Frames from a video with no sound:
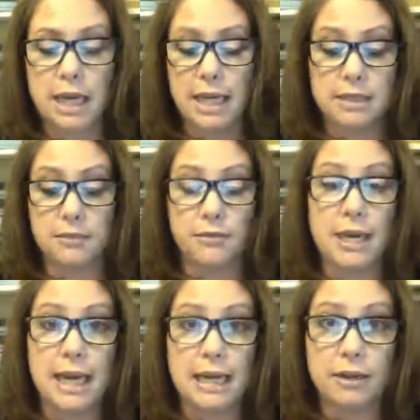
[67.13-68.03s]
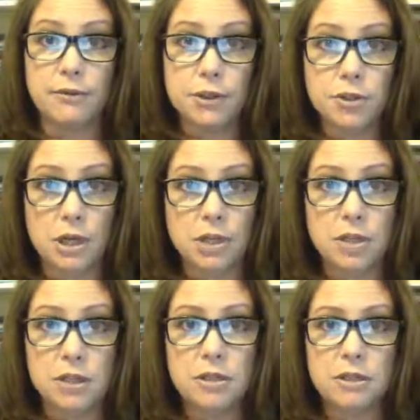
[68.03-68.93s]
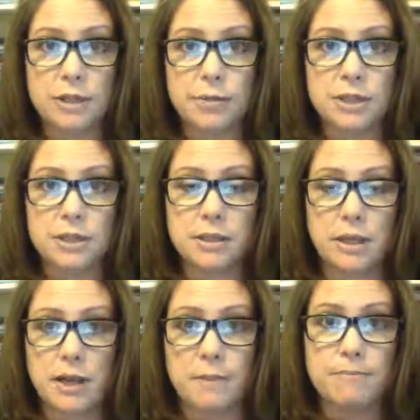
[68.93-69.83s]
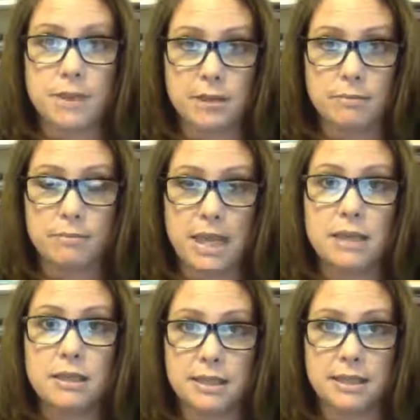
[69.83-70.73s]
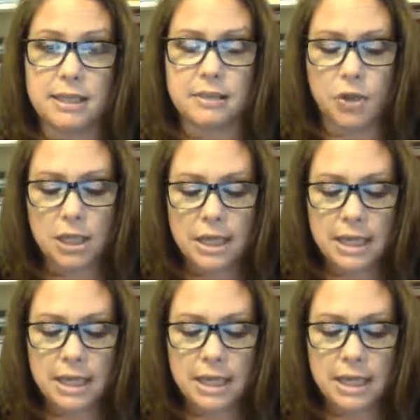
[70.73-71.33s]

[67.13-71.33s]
is if it had an infrastructure that was made it successful,